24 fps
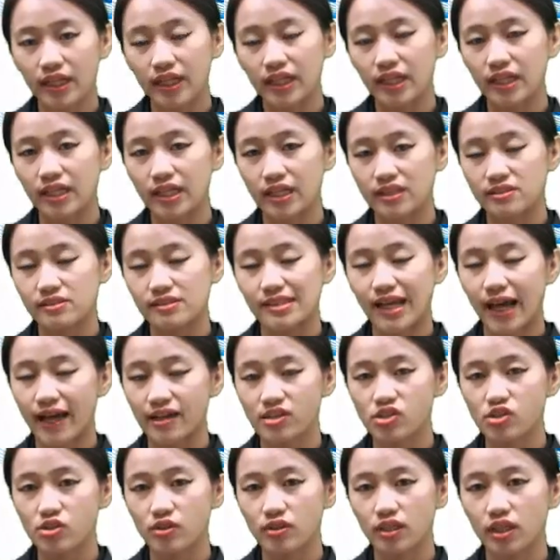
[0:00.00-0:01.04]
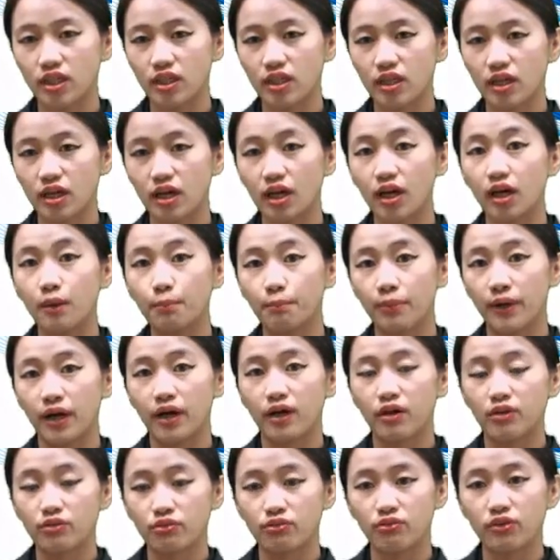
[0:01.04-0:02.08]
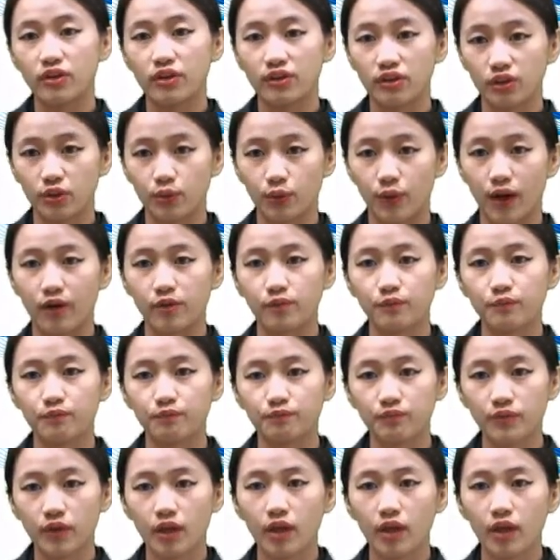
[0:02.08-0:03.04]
It is actually above the ground.